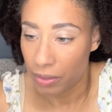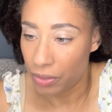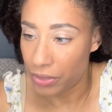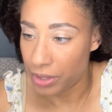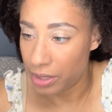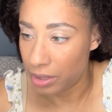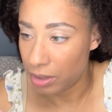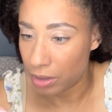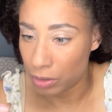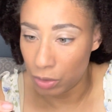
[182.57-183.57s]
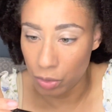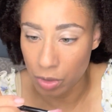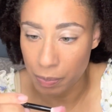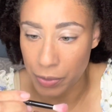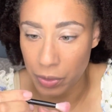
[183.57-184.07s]
the
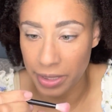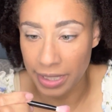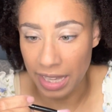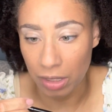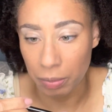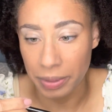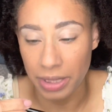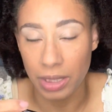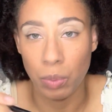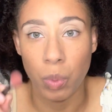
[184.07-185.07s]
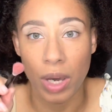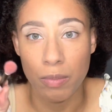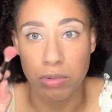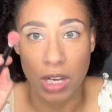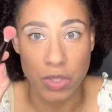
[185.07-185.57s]
Lunar Beauty LBE1
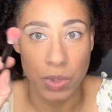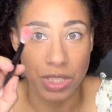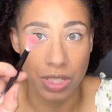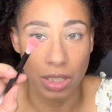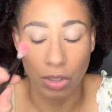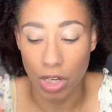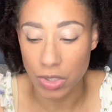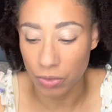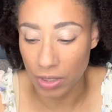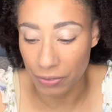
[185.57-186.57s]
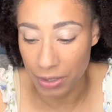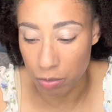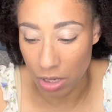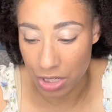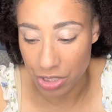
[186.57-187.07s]
brush, which is a large fluffy
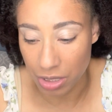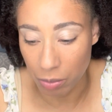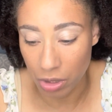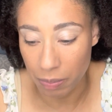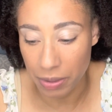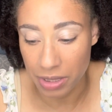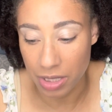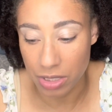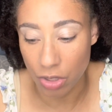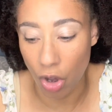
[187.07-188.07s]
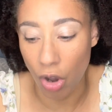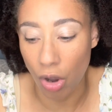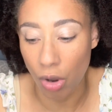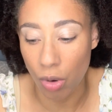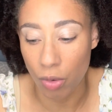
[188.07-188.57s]
brush, and I'm going to put this
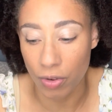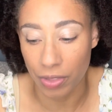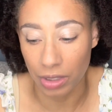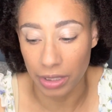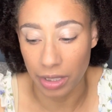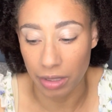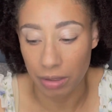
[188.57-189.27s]
all over the lid.